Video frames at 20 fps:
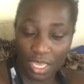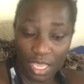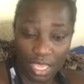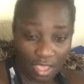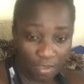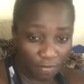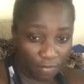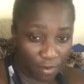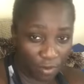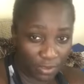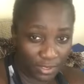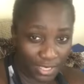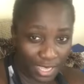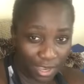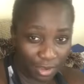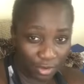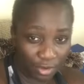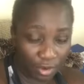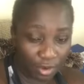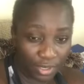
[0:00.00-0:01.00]
If yours are
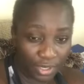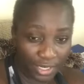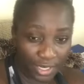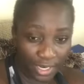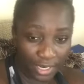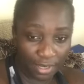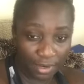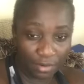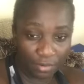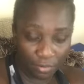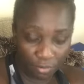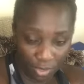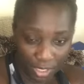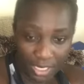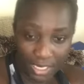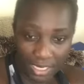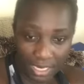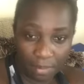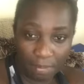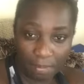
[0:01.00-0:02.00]
younger,
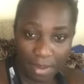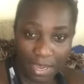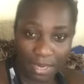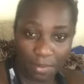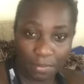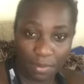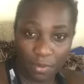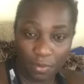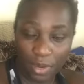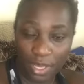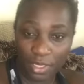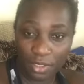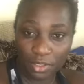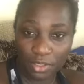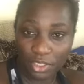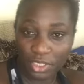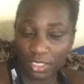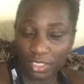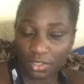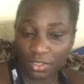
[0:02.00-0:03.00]
reading might be one you
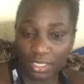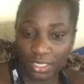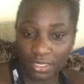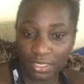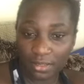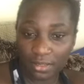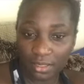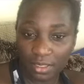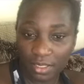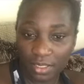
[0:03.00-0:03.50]
schedule in.